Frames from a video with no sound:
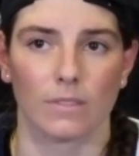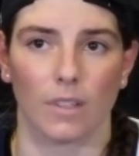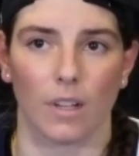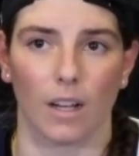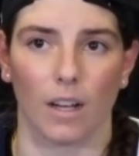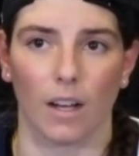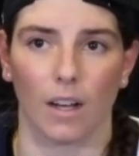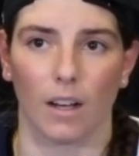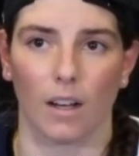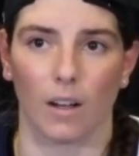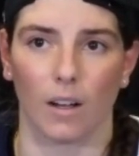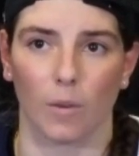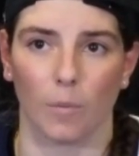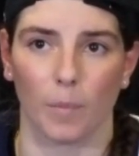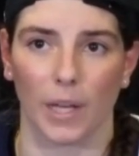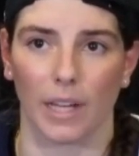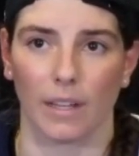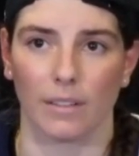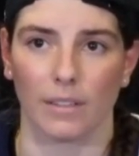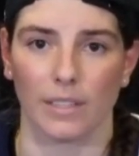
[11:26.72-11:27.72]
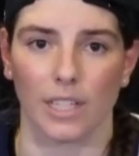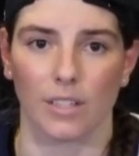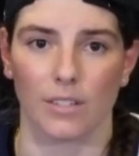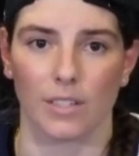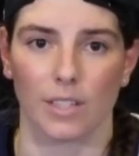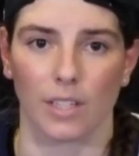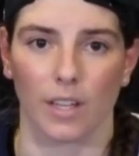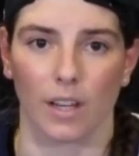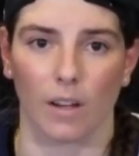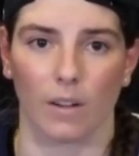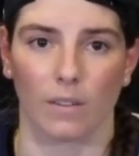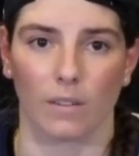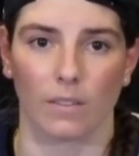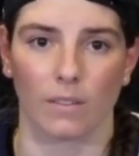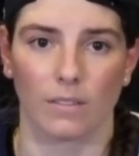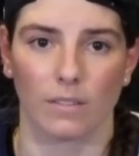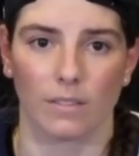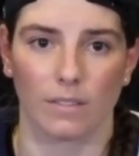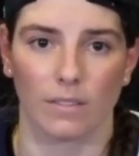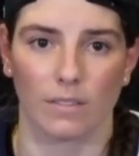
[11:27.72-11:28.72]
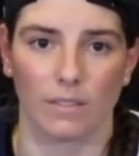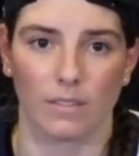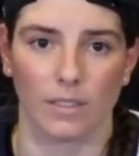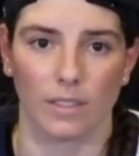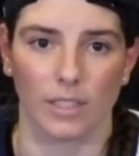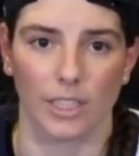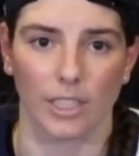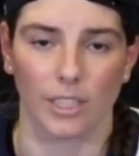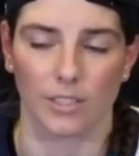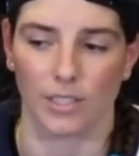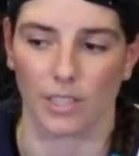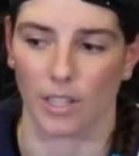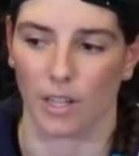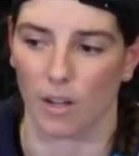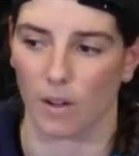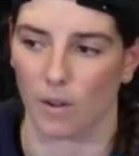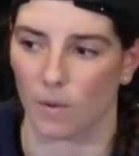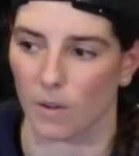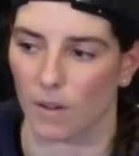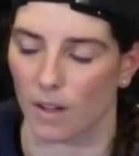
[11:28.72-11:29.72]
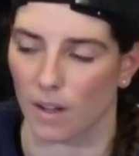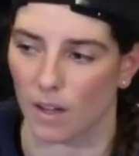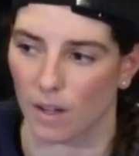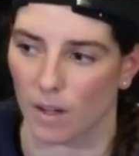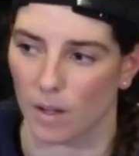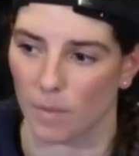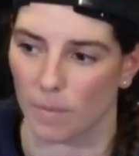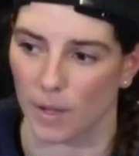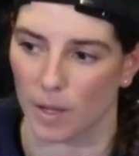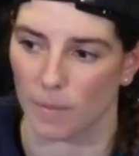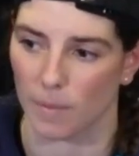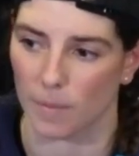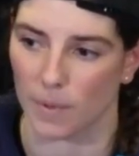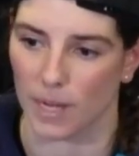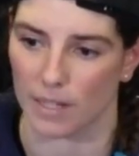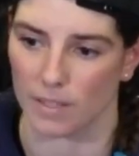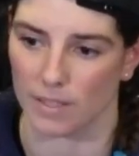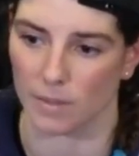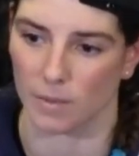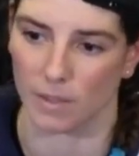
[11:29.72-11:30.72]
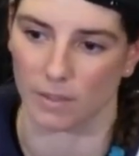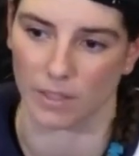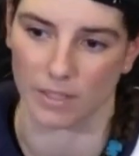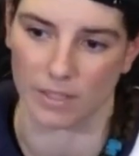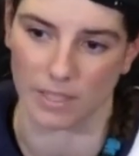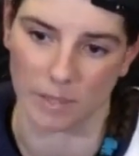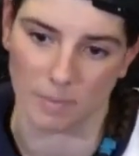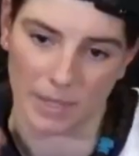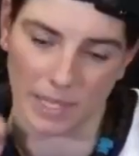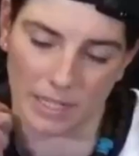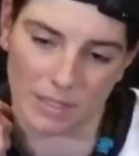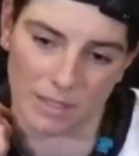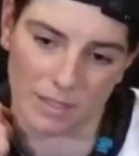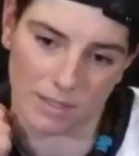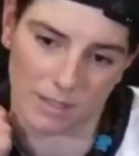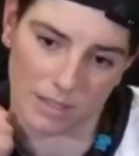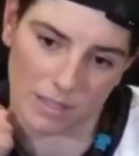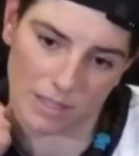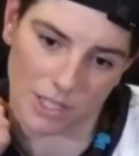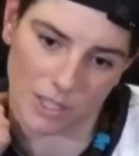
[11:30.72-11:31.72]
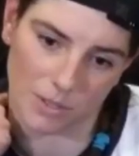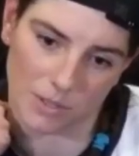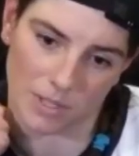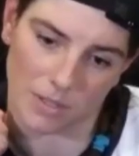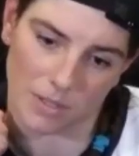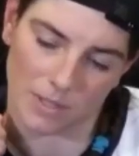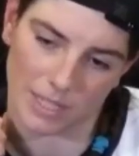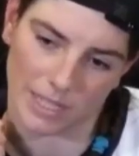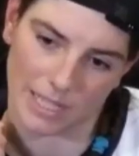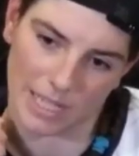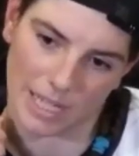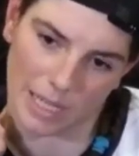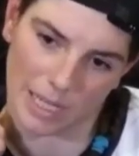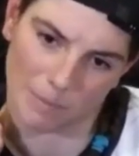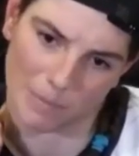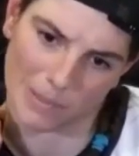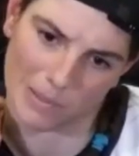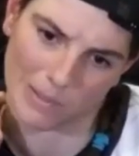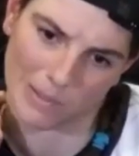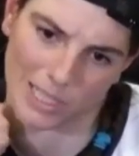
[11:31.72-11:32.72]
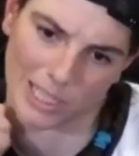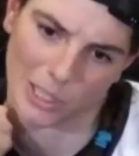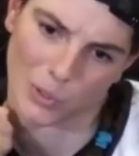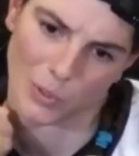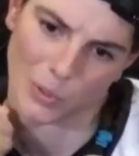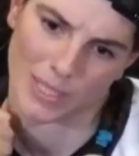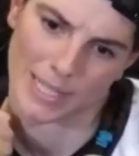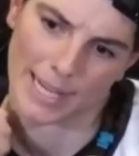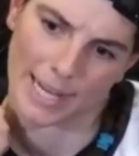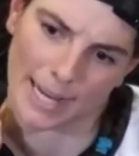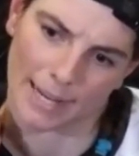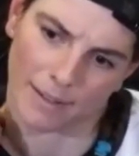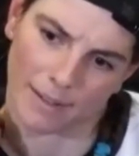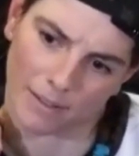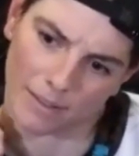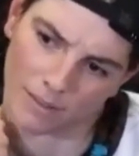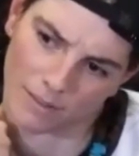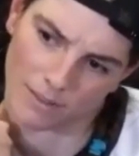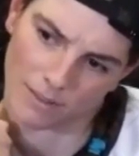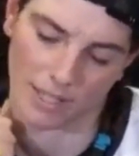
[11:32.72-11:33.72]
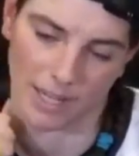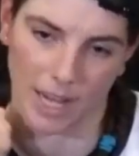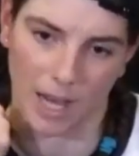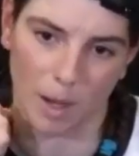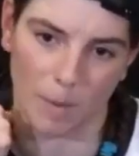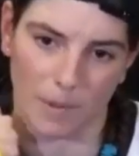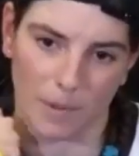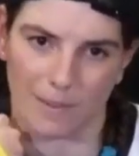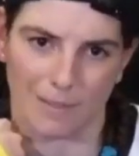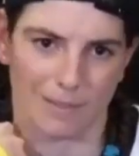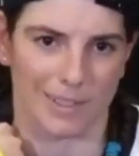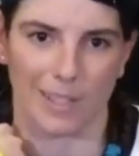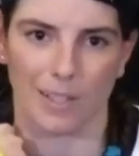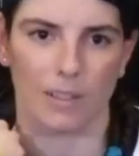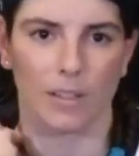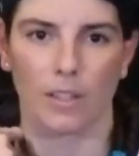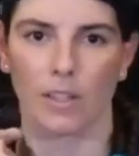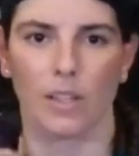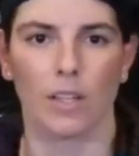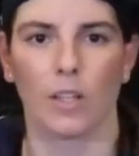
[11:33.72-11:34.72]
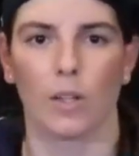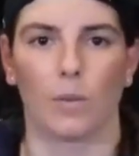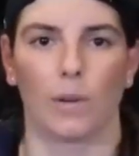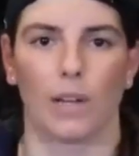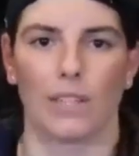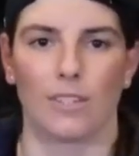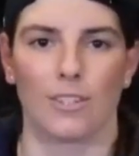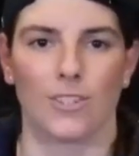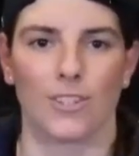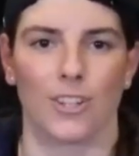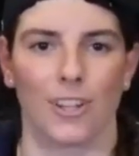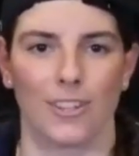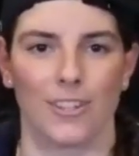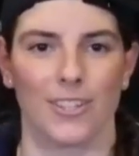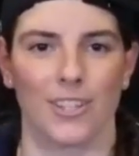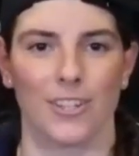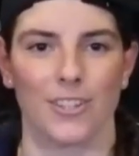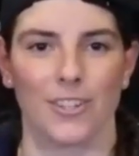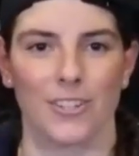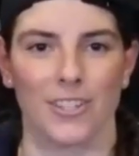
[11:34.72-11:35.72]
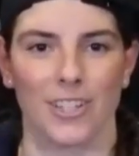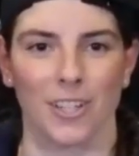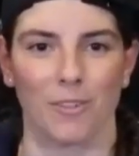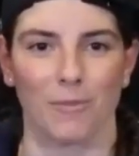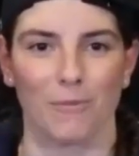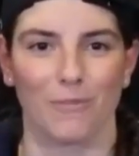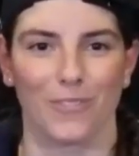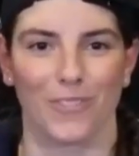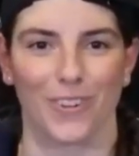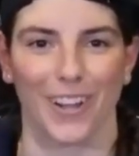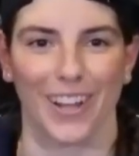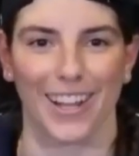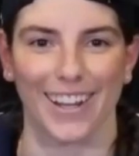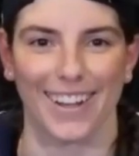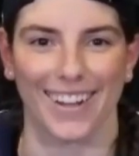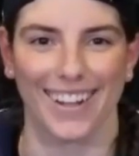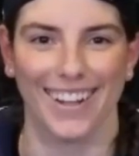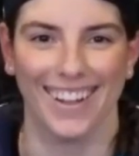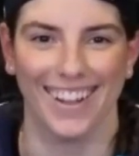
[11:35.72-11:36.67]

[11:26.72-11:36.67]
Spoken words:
Oh, man, years ago. I remember asking one of our teammates, because she was new into camp, and I was like, who's that? And it's Abby. I'm like, why isn't she on the senior team, right?